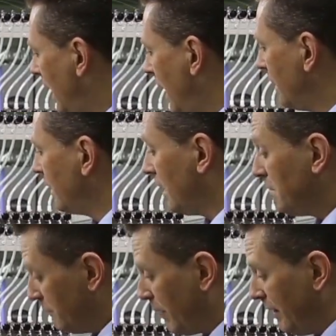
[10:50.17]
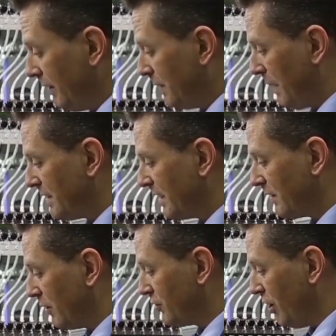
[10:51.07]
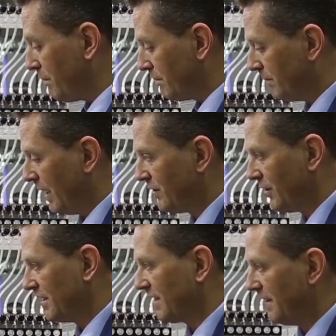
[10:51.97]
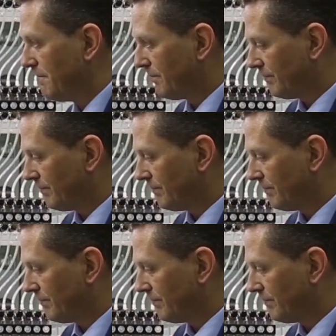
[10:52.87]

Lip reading: And well, it makes it good job, as you can see.